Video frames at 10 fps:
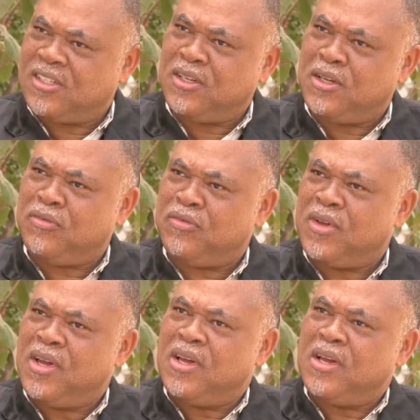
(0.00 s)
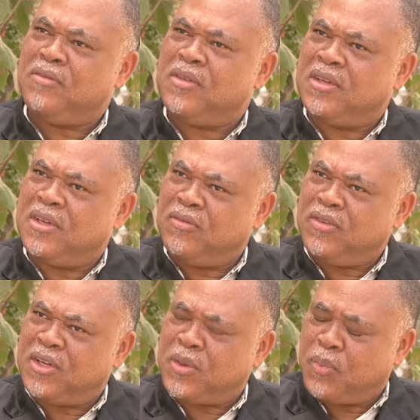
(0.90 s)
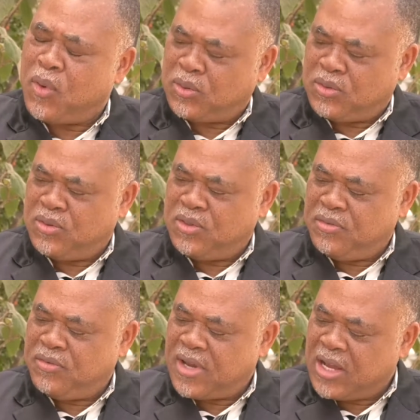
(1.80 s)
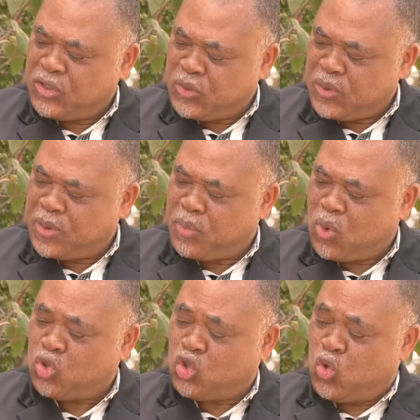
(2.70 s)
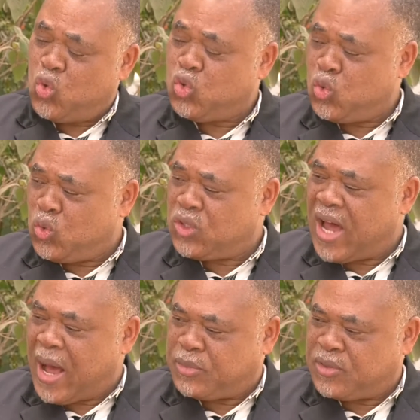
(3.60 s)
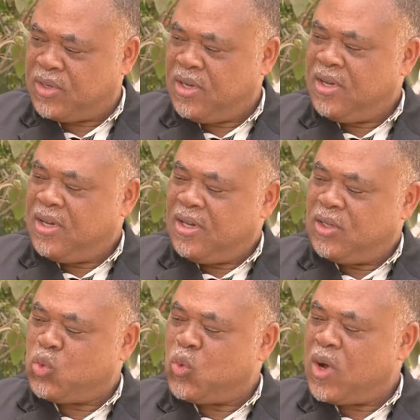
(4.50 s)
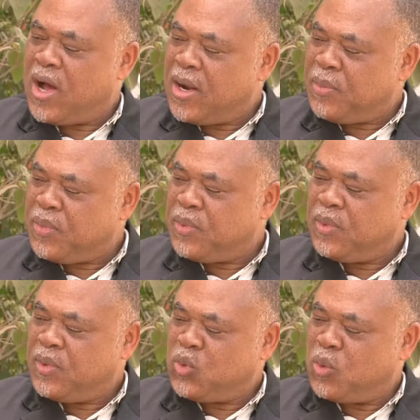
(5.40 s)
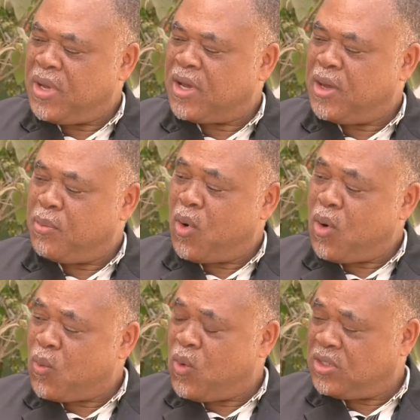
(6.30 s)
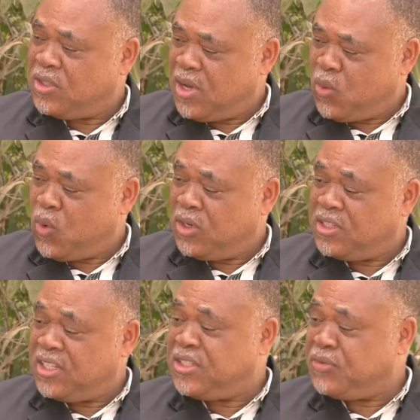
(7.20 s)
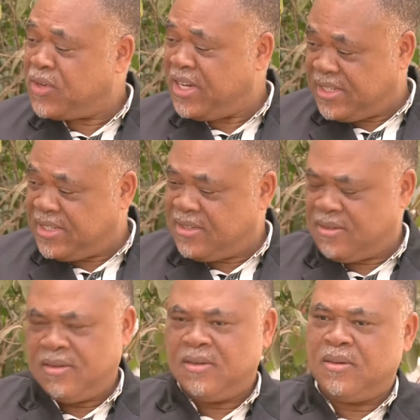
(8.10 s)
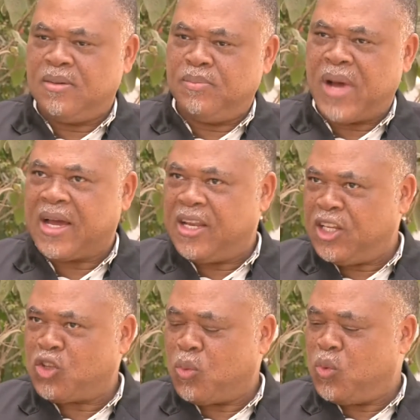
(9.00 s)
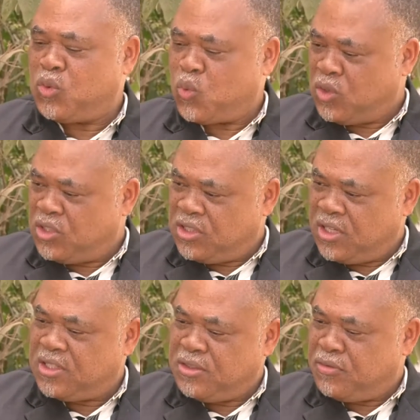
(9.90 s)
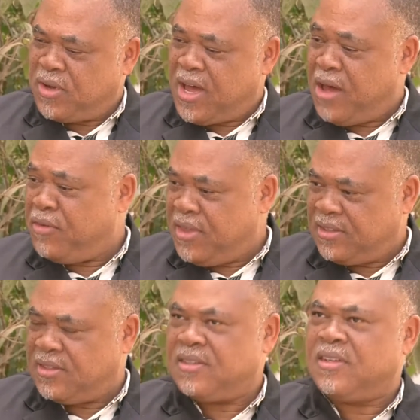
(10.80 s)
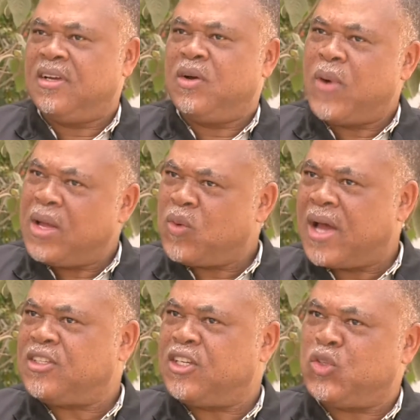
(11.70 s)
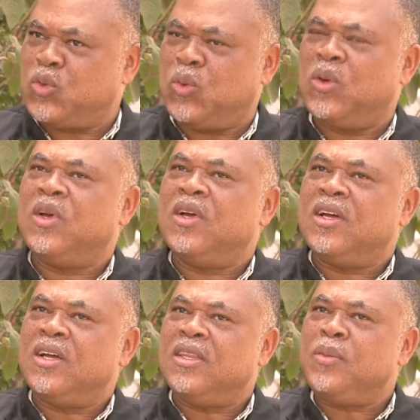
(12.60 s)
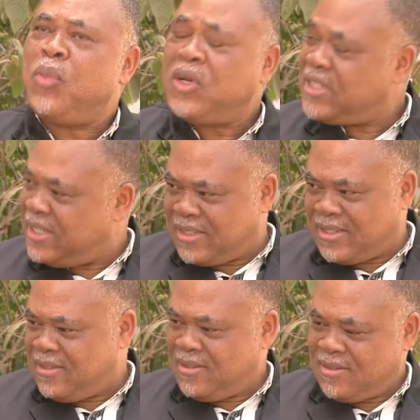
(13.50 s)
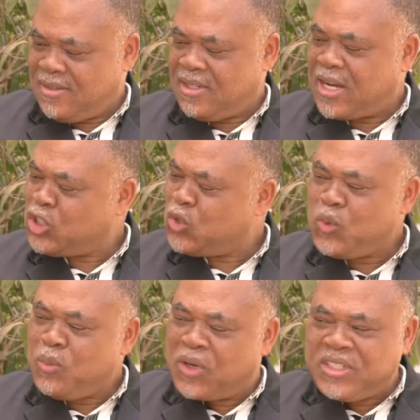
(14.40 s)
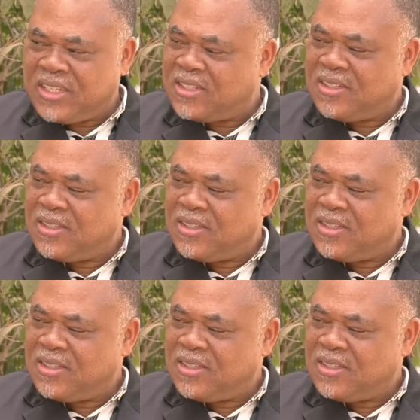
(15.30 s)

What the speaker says: see, if the report, the financial report shows those gaps, it will help to make a more qualitative case, backing it up with quantitative evidence. Why do I say so? The budget, the national budget